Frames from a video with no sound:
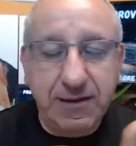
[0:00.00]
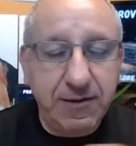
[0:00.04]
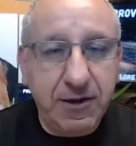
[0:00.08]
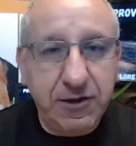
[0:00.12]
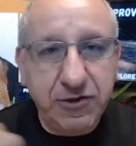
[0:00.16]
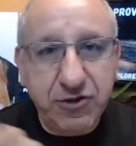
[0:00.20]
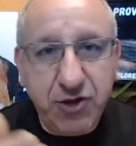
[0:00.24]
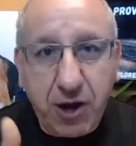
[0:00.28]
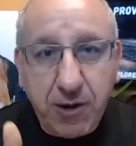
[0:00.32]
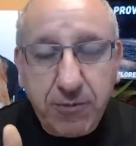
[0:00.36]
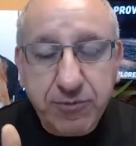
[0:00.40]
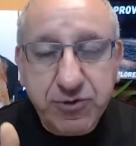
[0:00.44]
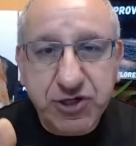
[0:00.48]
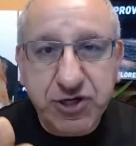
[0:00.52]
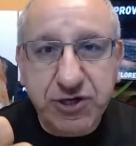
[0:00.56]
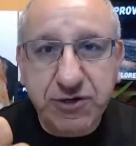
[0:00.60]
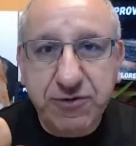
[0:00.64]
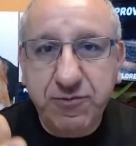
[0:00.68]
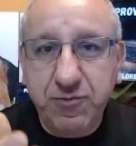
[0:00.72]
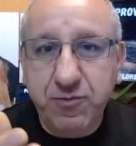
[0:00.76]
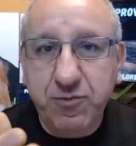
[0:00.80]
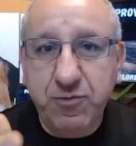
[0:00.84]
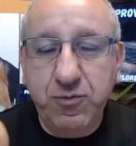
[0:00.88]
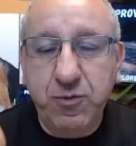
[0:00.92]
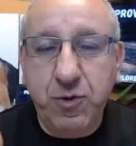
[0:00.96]

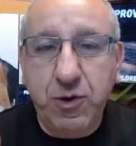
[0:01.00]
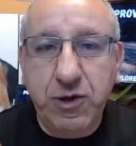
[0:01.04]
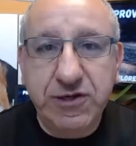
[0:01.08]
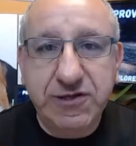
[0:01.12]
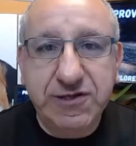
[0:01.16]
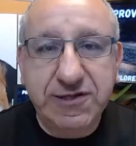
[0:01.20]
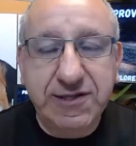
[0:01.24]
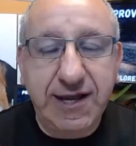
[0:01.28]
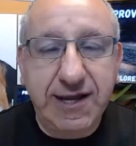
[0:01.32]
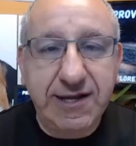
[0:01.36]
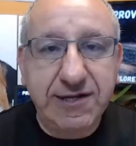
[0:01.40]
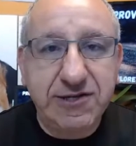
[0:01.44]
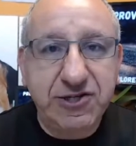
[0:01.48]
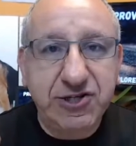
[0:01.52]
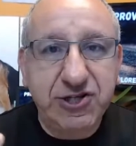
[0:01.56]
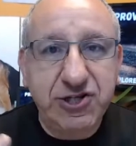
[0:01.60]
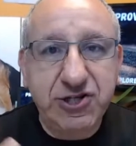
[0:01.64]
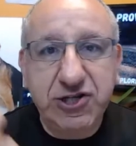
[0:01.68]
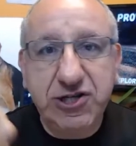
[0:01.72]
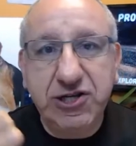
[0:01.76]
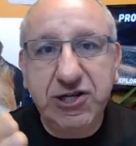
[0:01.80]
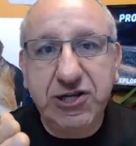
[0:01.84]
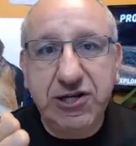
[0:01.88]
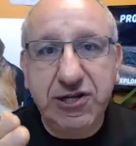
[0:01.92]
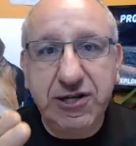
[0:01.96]
adoption was that
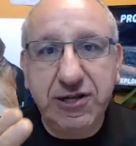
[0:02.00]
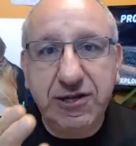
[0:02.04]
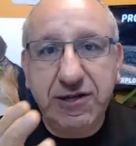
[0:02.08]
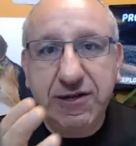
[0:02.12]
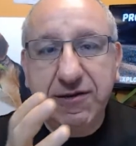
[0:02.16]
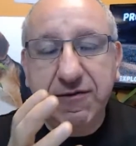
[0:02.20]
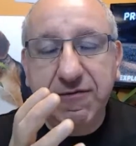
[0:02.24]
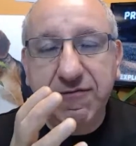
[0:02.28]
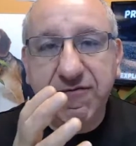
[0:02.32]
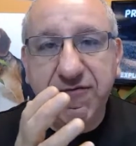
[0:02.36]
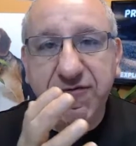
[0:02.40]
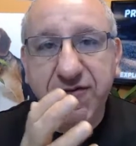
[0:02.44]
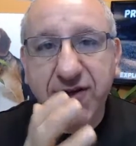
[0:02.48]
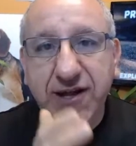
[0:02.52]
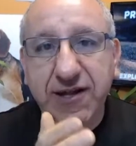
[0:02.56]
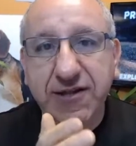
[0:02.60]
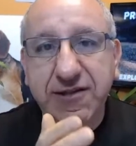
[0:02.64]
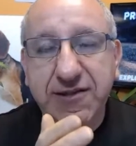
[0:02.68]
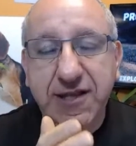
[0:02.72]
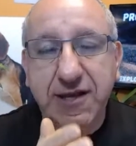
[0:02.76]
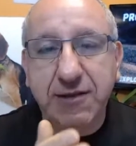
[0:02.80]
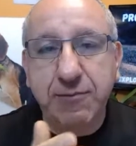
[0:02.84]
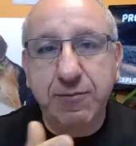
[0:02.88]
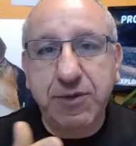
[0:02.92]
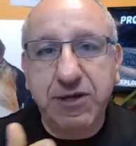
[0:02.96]
she felt
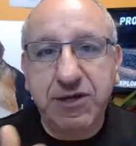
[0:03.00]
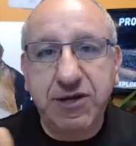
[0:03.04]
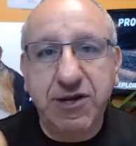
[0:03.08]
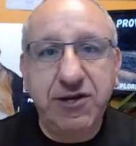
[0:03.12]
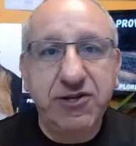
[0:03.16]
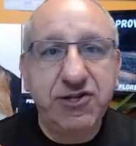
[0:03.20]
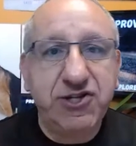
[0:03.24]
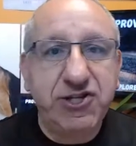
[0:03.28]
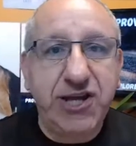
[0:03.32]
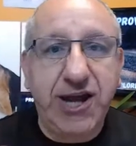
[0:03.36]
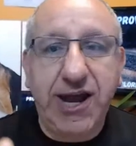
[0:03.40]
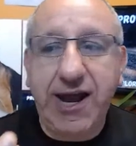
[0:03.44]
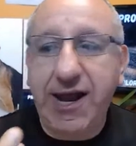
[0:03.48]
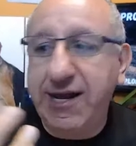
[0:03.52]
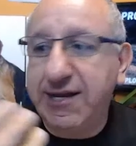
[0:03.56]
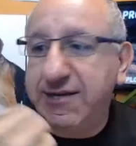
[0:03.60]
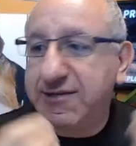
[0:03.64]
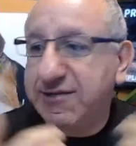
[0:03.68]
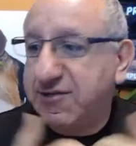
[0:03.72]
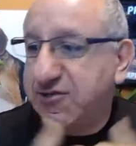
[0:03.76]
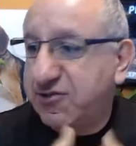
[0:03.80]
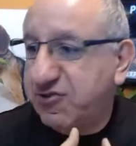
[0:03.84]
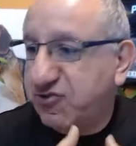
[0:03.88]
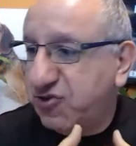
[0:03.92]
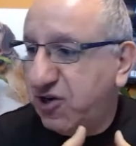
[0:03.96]
that because she
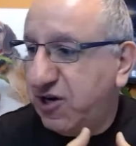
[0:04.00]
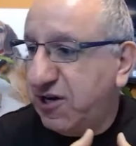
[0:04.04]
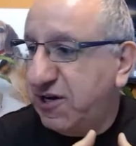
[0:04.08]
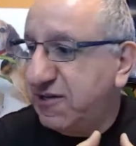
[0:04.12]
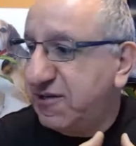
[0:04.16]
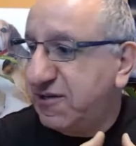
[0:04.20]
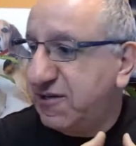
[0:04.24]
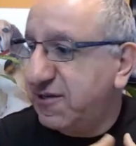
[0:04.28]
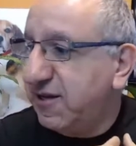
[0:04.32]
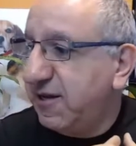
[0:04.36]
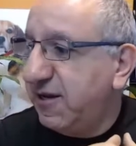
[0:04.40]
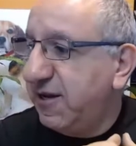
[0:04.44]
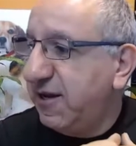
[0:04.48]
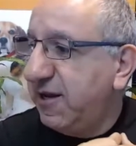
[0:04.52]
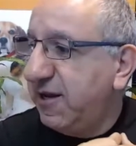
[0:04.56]
has stress